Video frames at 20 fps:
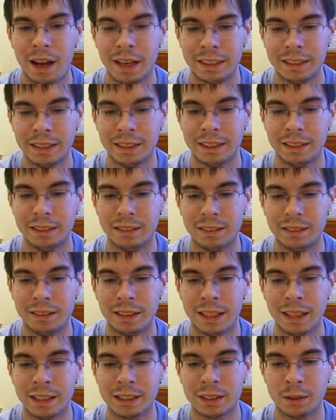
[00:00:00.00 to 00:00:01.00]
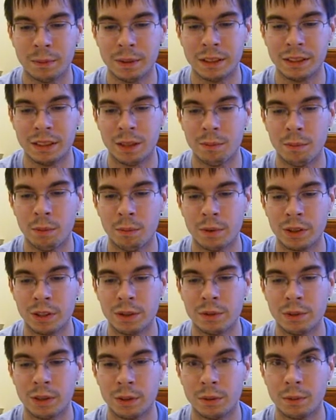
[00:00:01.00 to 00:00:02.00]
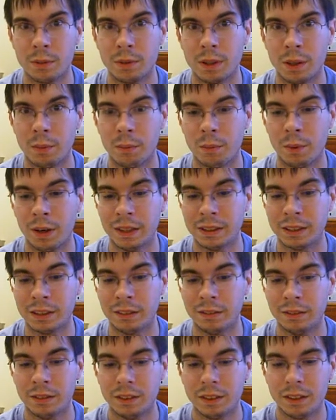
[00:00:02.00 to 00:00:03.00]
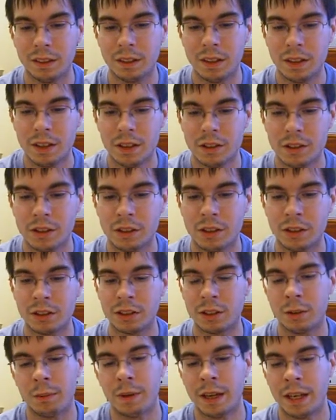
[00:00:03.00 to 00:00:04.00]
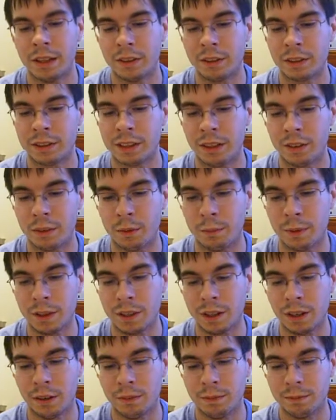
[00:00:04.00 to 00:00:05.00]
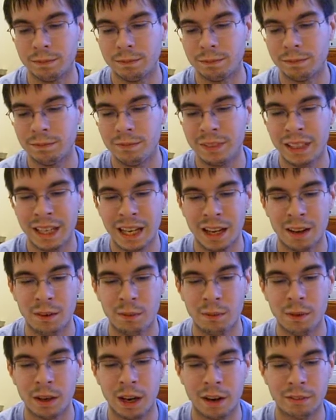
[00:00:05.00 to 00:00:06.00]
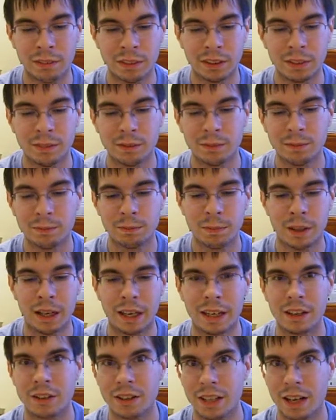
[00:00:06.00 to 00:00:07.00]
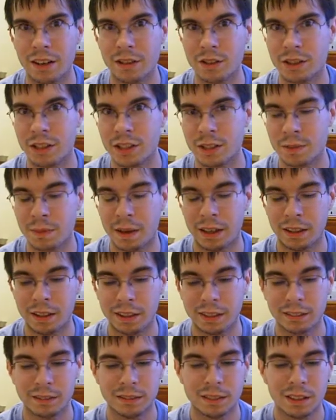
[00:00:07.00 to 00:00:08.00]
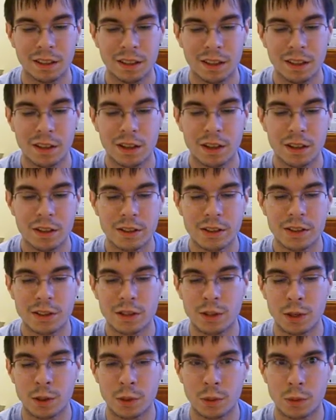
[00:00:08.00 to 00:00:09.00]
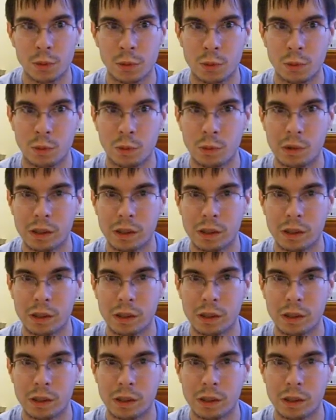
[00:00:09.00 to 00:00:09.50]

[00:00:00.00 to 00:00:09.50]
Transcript: I did. He has to weigh double what you do. Impressive. She turns away and looks out the window. Yeah, whatever. But I can tell she's smiling. So...